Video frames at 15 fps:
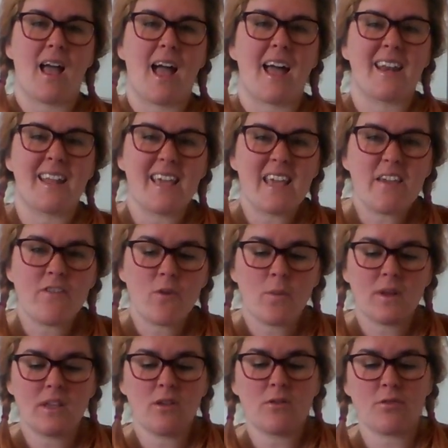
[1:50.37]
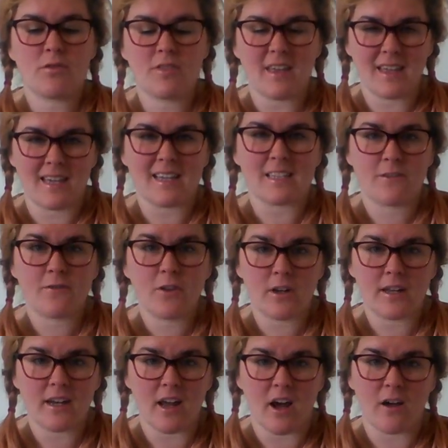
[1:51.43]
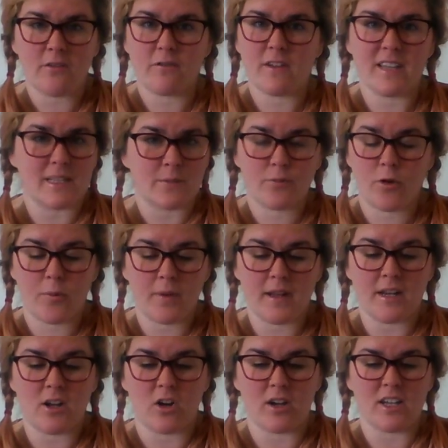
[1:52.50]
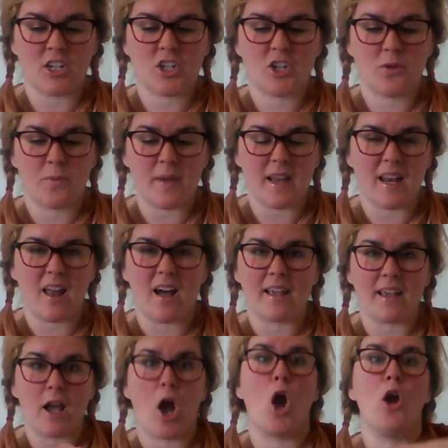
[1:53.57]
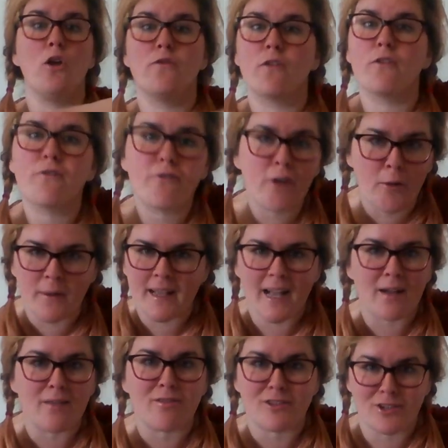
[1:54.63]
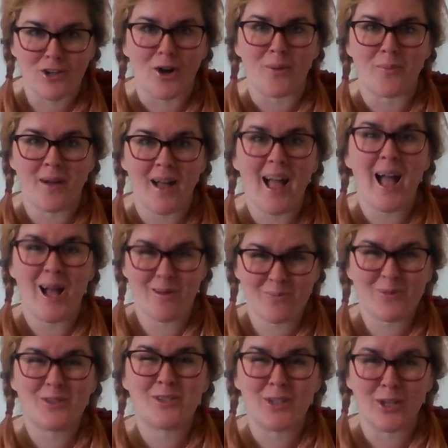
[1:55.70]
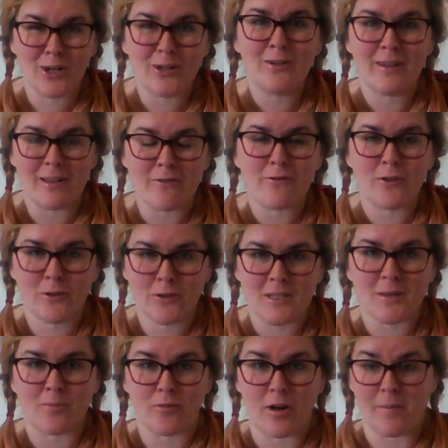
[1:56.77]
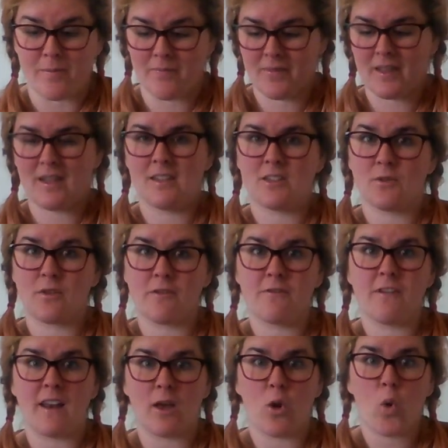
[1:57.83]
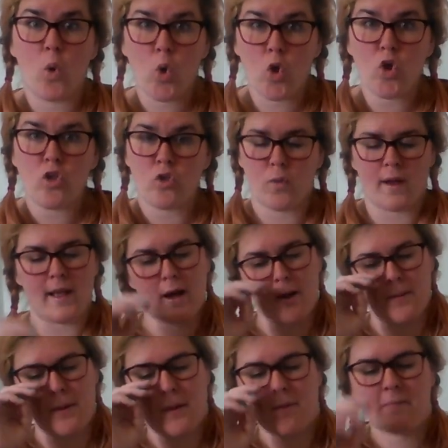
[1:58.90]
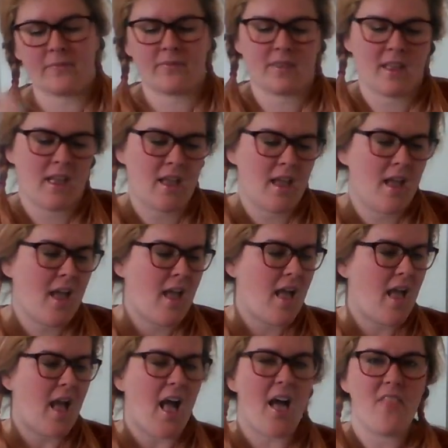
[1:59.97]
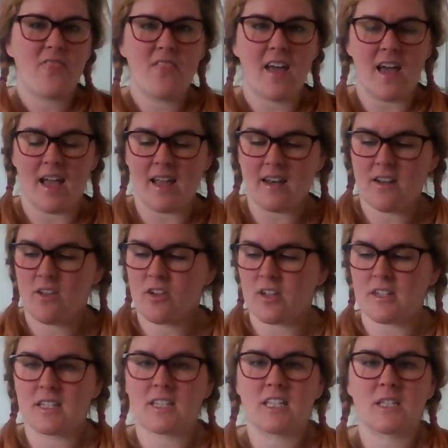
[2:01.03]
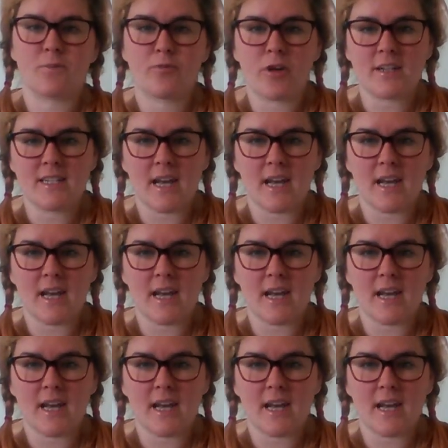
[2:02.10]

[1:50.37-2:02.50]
And even when you think it's full enough, it's probably not. It should be like overflowing out the top, absolutely full to the brim. So you want to fill it all the way up. And then you're going to spread